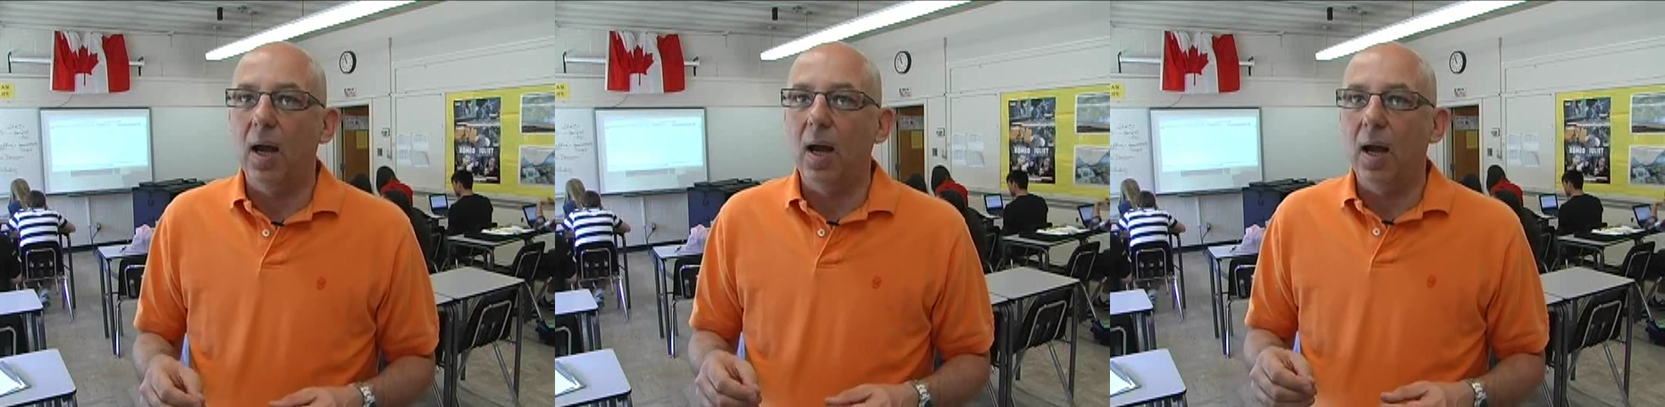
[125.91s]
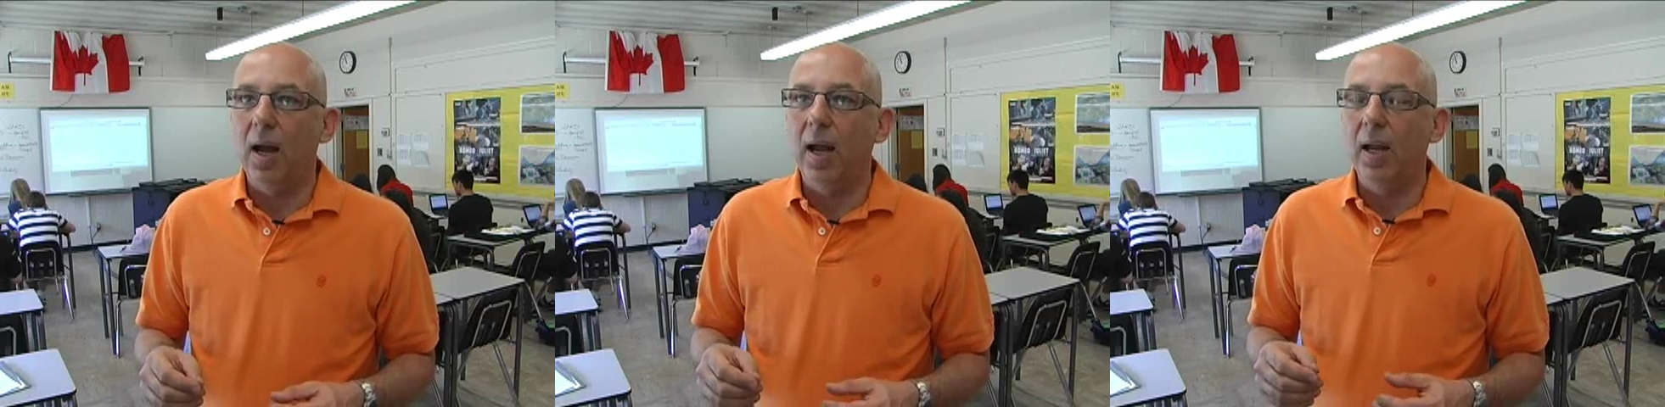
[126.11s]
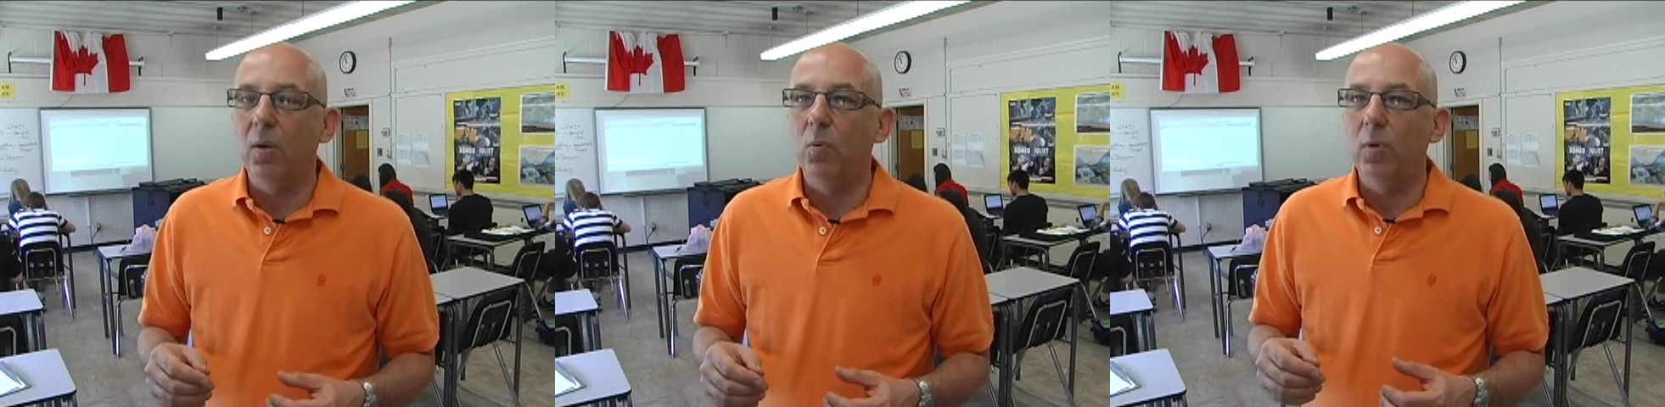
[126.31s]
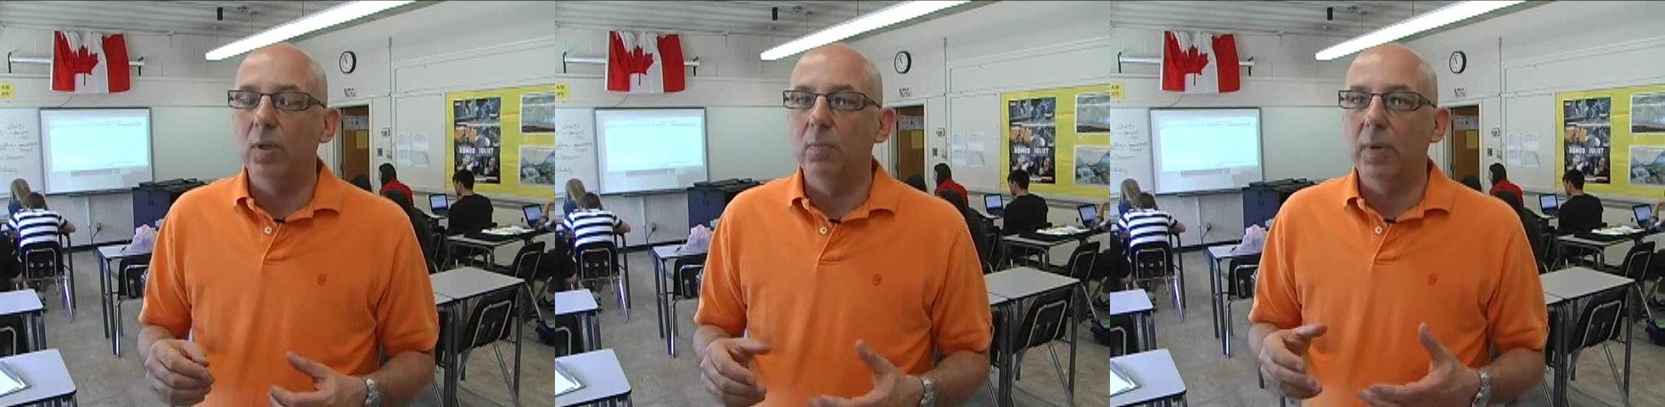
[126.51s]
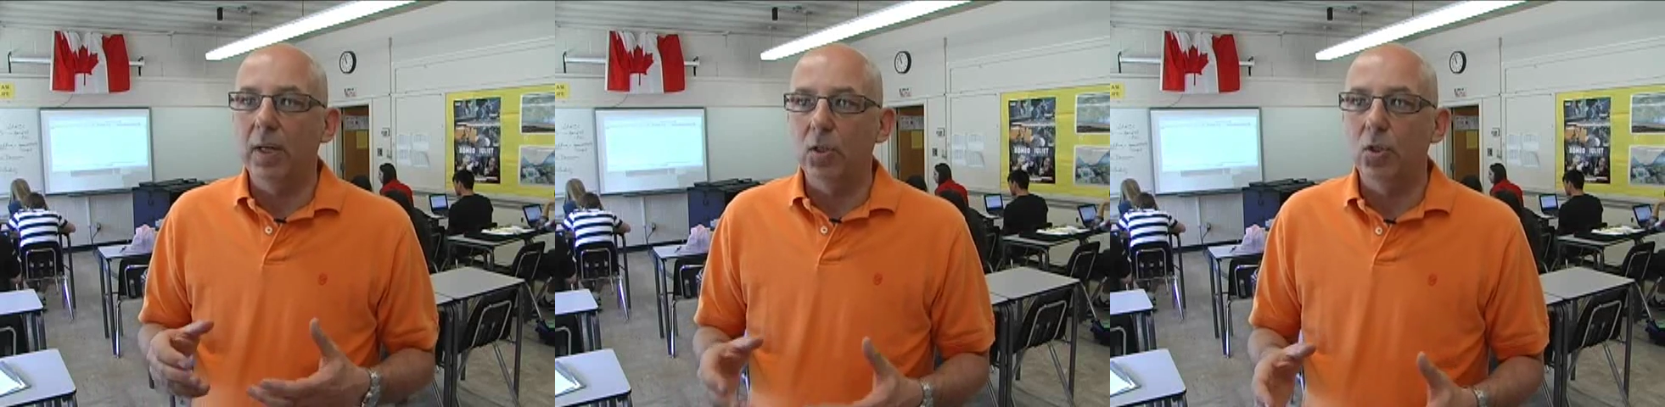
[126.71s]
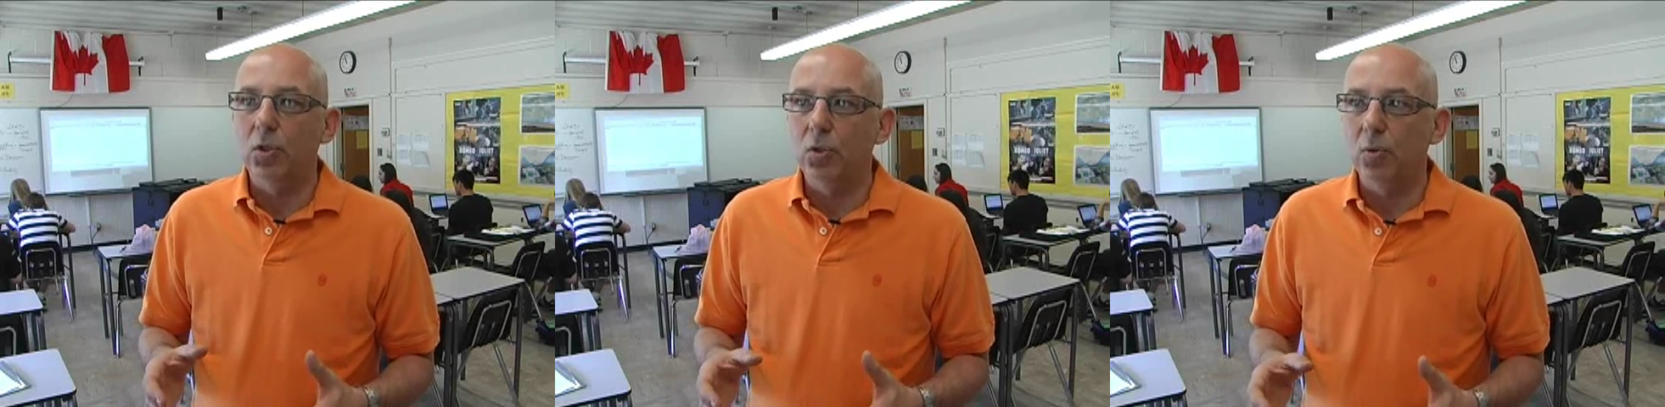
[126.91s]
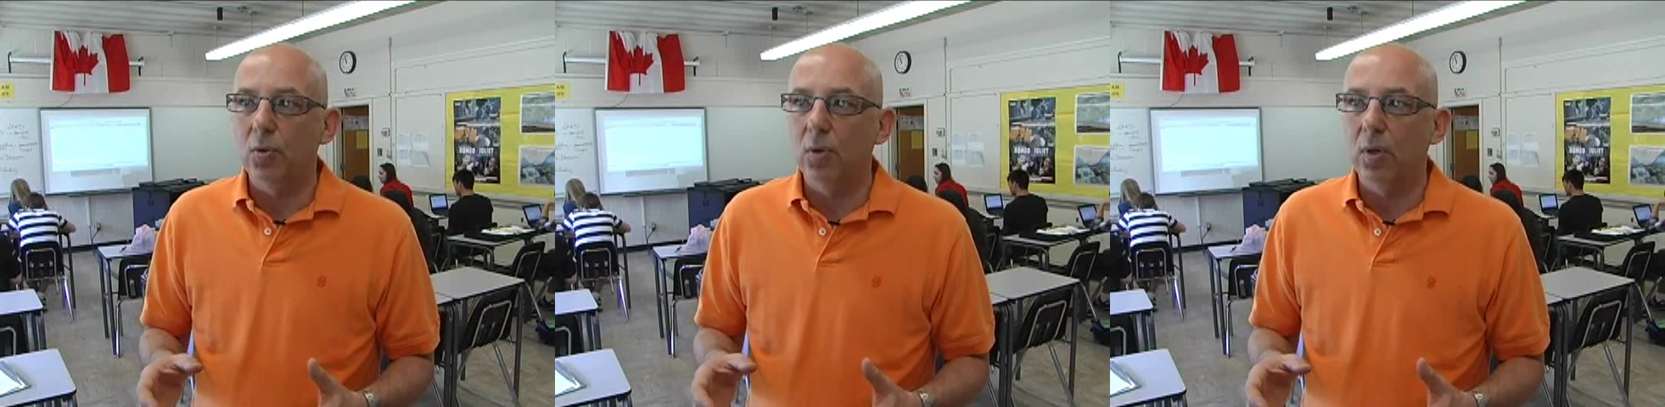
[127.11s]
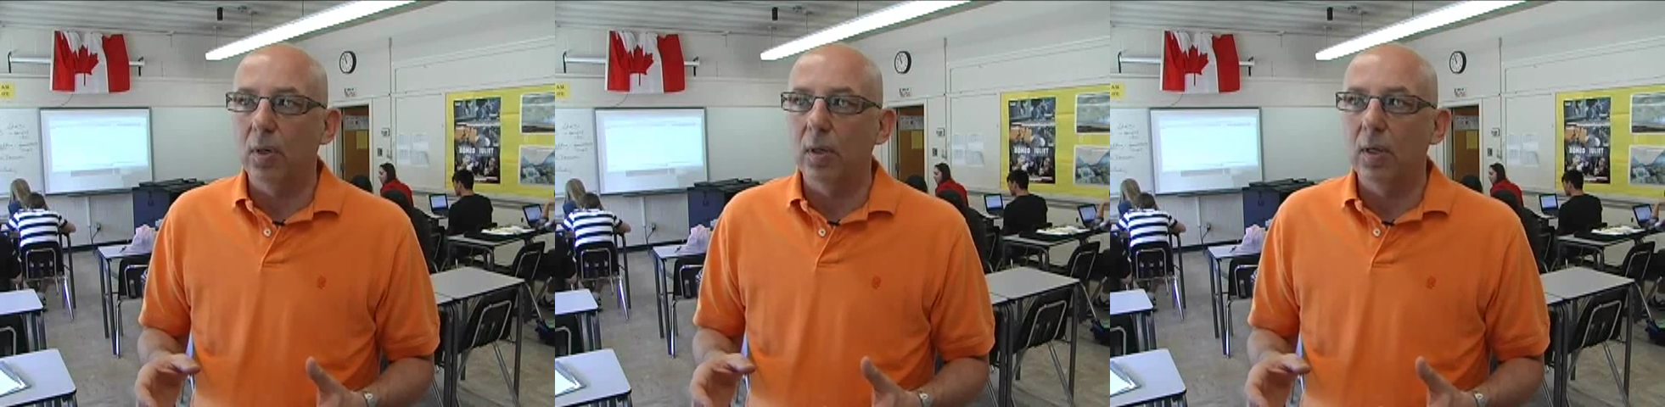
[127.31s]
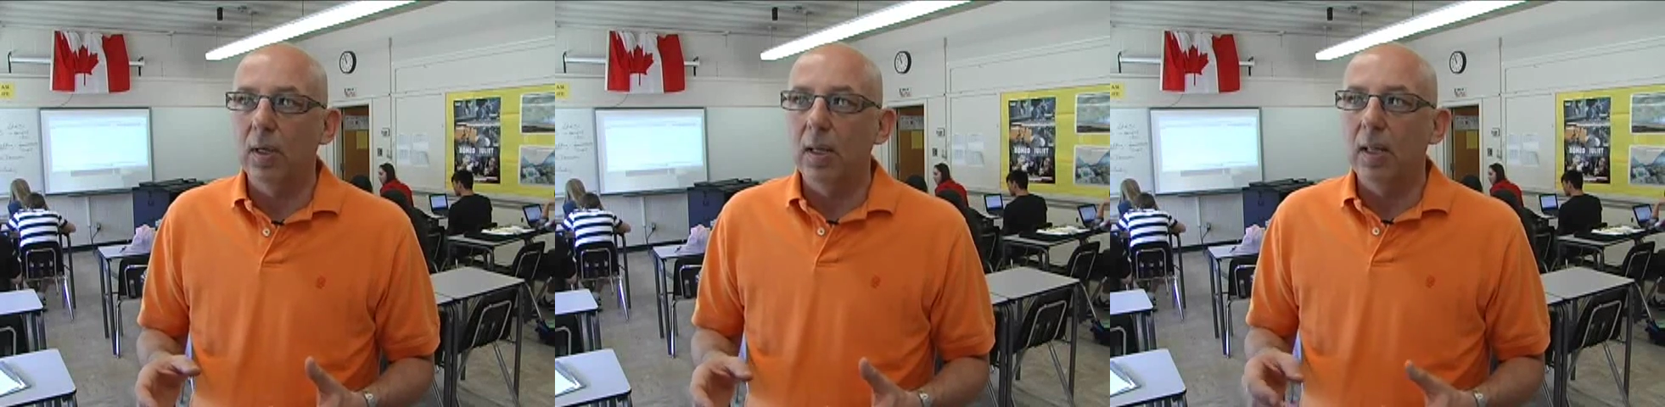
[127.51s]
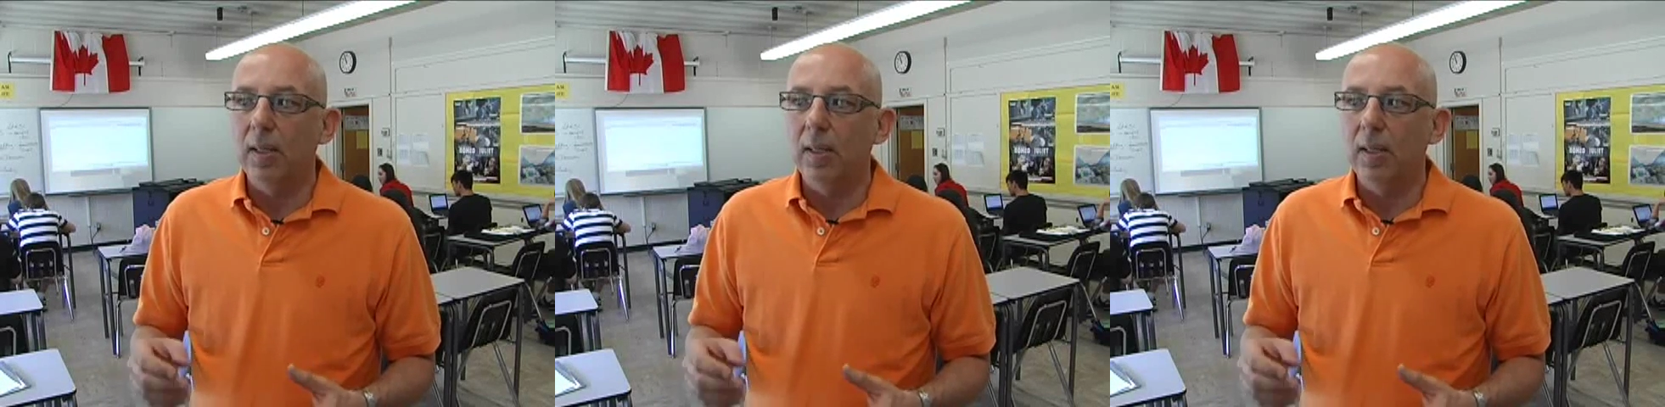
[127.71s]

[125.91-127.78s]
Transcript: I would make sure